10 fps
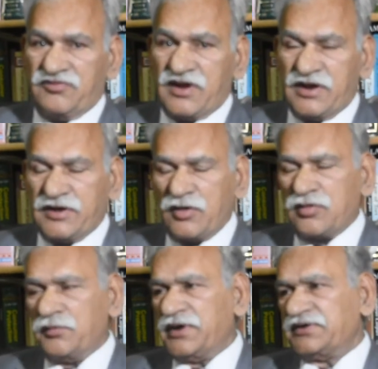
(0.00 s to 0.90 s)
When a
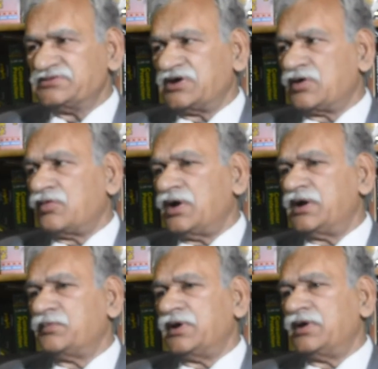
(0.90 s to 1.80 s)
document is
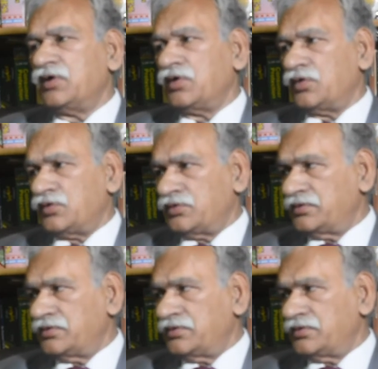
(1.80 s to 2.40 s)
required by law